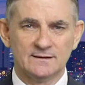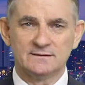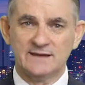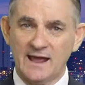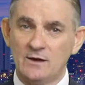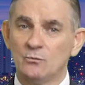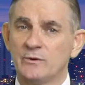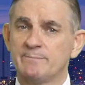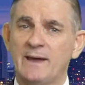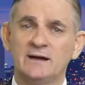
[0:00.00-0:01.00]
Now
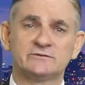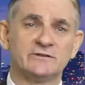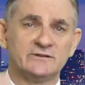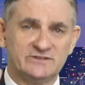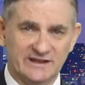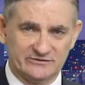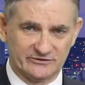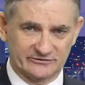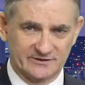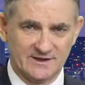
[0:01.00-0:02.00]
we bow to the
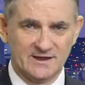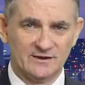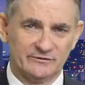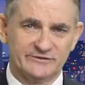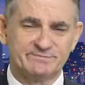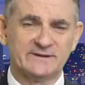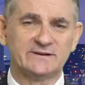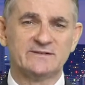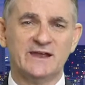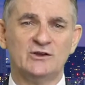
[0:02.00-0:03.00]
teachers,
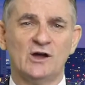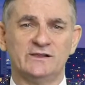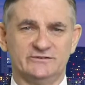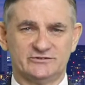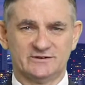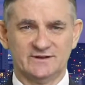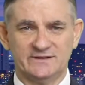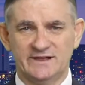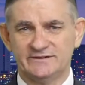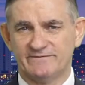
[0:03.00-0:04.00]
respecting their knowledge
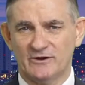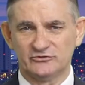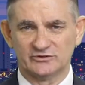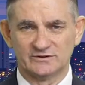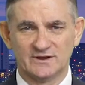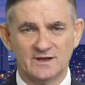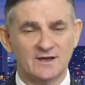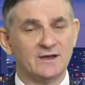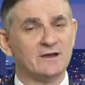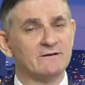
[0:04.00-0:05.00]
and their devotion.
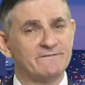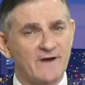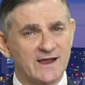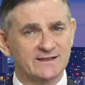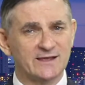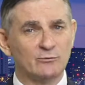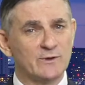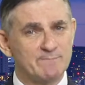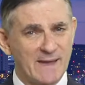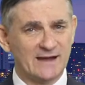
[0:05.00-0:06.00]
Finally,
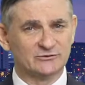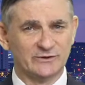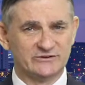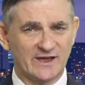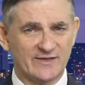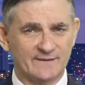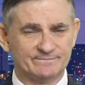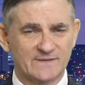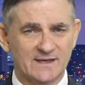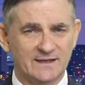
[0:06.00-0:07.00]
we bow to each other,
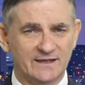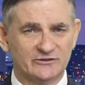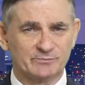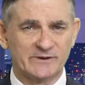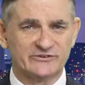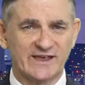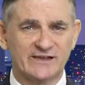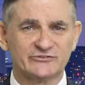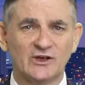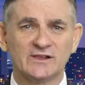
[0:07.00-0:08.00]
expressing
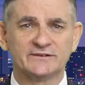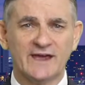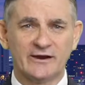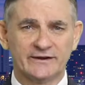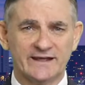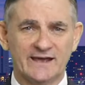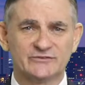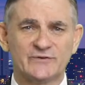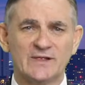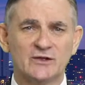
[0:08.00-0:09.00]
our solidarity
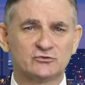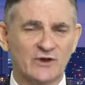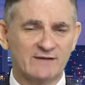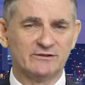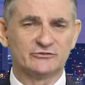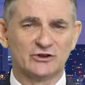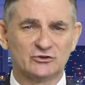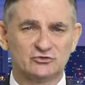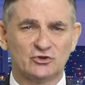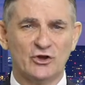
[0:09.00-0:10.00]
as fellow travelers on
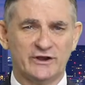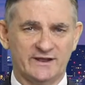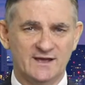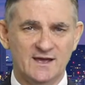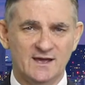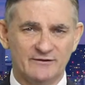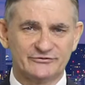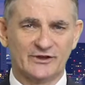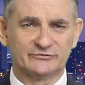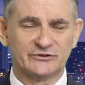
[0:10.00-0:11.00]
a journey of
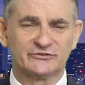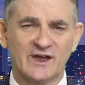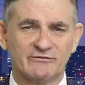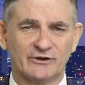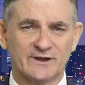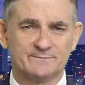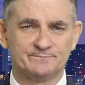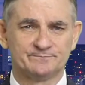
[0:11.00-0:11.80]
self-discovery.